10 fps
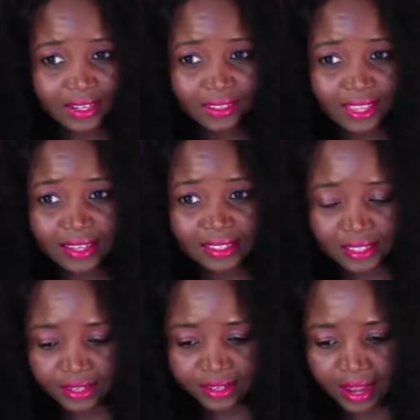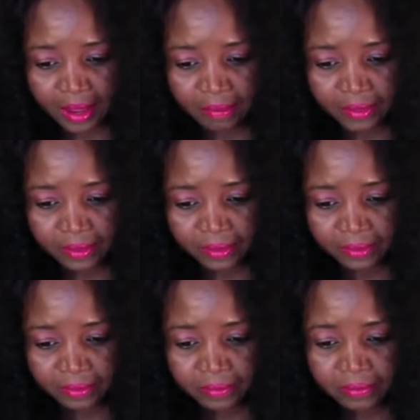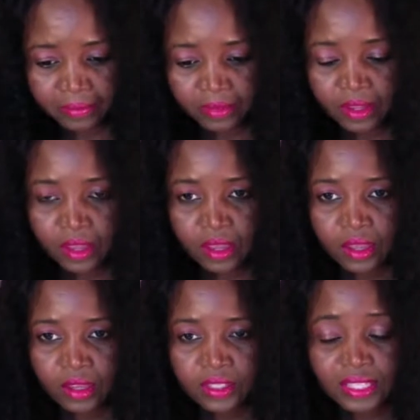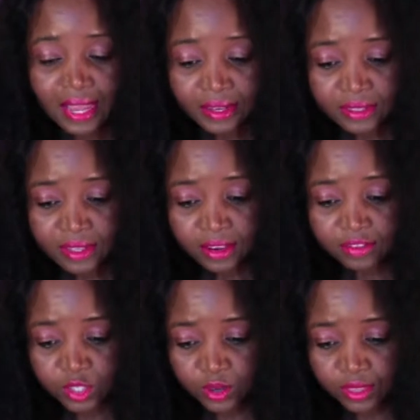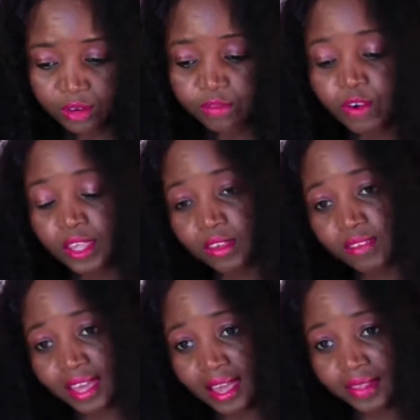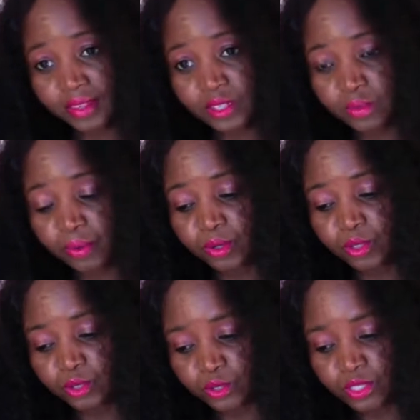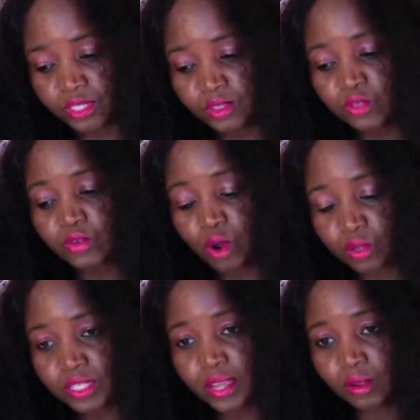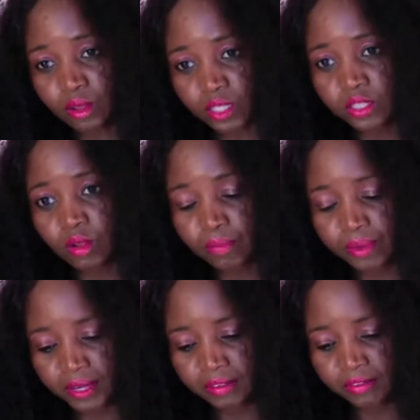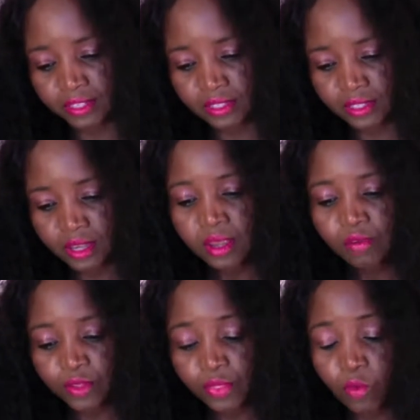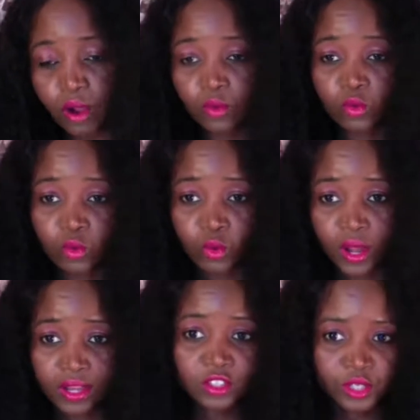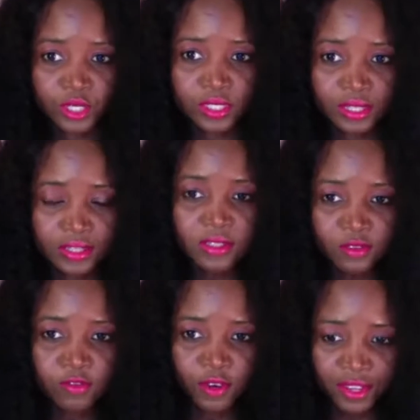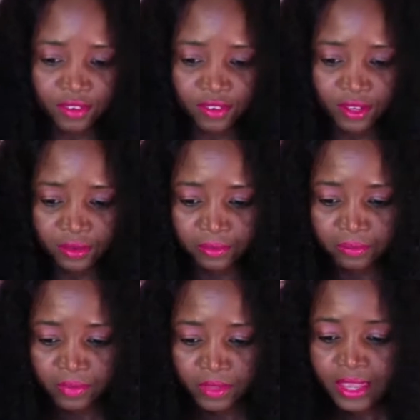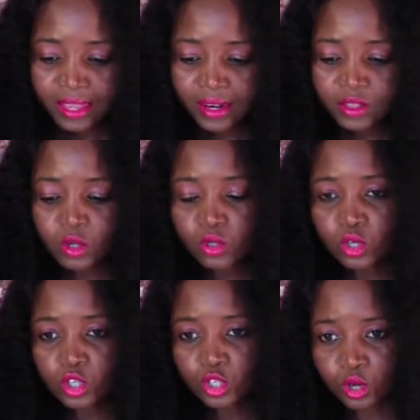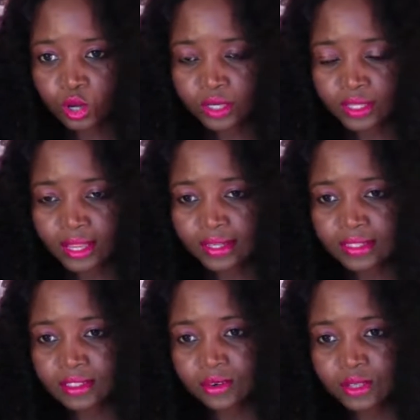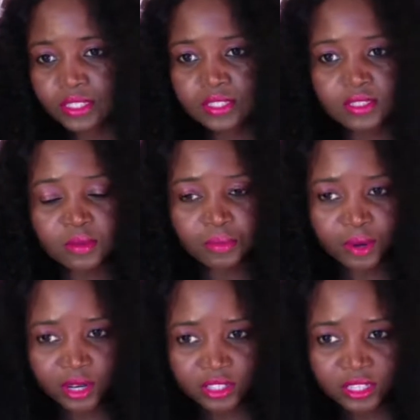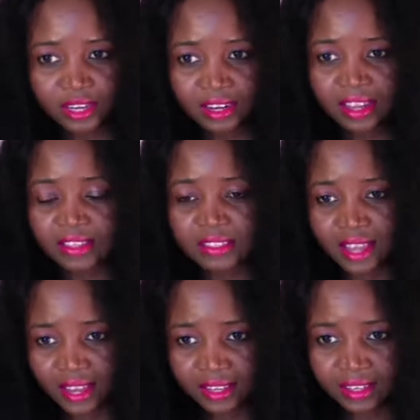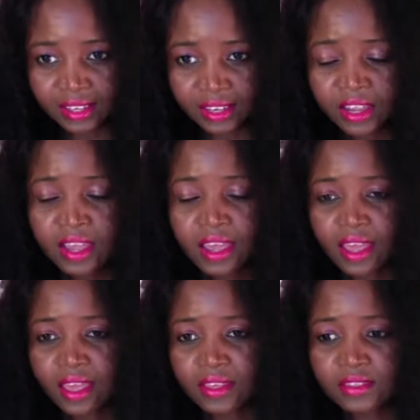that it didn't happen. Studies have shown that forgiving others produces strong psychological benefits for the one who actually does the forgiving. It has also shown that it decreases depression, anxiety, has